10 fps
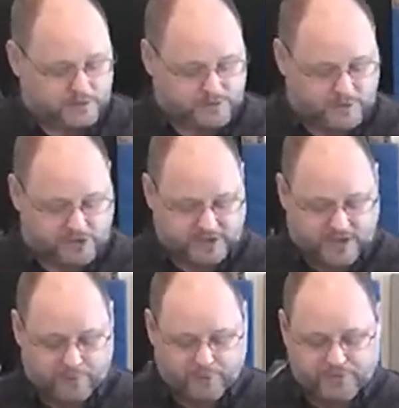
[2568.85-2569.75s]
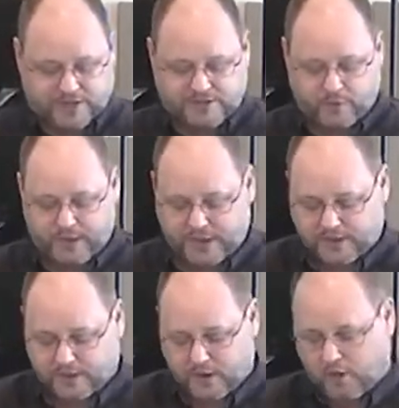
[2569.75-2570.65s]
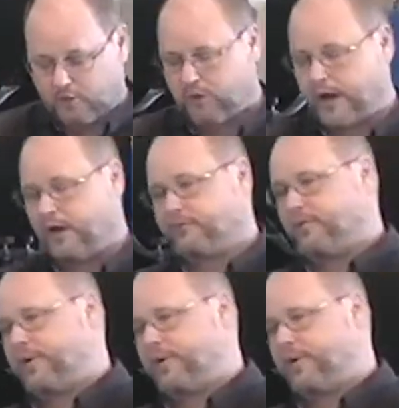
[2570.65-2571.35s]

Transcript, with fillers: So there's a couple things that we need to note right off the